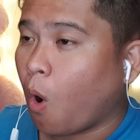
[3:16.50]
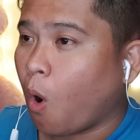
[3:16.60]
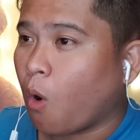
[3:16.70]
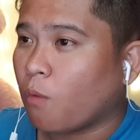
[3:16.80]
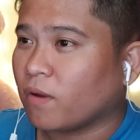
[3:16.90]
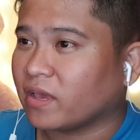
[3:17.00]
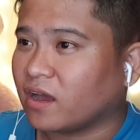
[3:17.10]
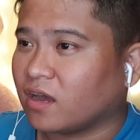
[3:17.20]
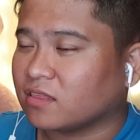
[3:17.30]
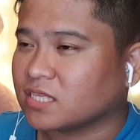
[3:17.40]
Oh my
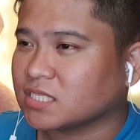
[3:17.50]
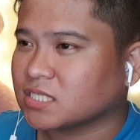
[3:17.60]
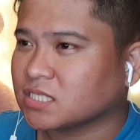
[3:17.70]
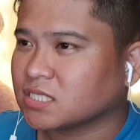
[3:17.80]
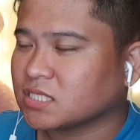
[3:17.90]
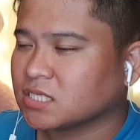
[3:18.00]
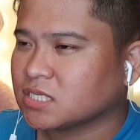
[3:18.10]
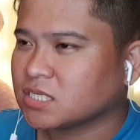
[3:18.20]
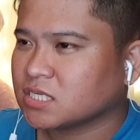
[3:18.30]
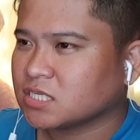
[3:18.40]

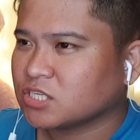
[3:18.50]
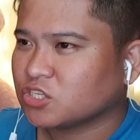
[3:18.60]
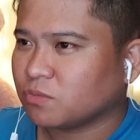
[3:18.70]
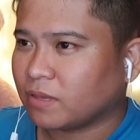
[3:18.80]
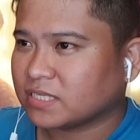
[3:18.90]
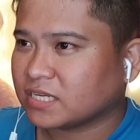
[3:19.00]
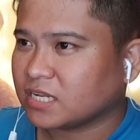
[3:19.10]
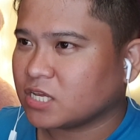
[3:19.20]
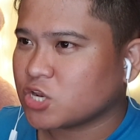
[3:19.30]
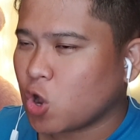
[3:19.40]
God.So
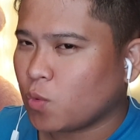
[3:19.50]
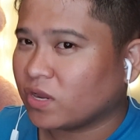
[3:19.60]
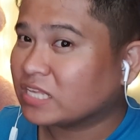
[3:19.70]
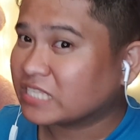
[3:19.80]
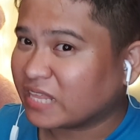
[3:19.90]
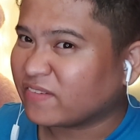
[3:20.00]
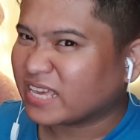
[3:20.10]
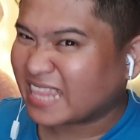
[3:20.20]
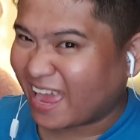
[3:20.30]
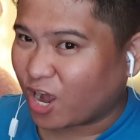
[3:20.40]
basically, no one is
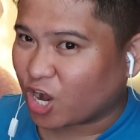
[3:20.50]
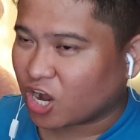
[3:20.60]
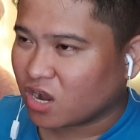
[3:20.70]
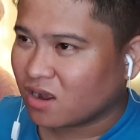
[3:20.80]
living there.